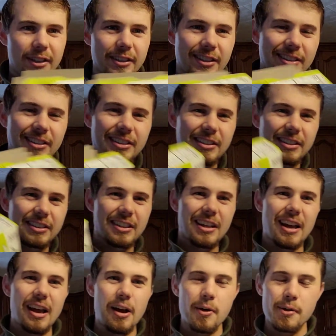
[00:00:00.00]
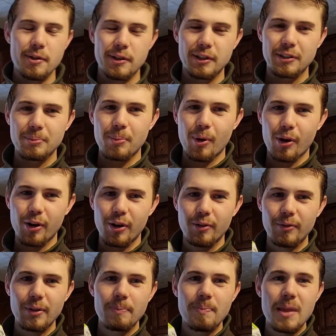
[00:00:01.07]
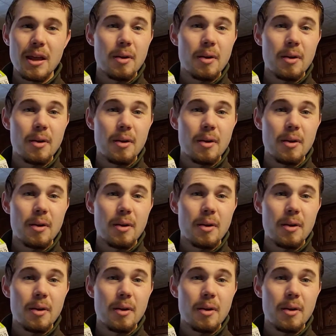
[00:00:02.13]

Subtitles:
This is the healthiest part of it,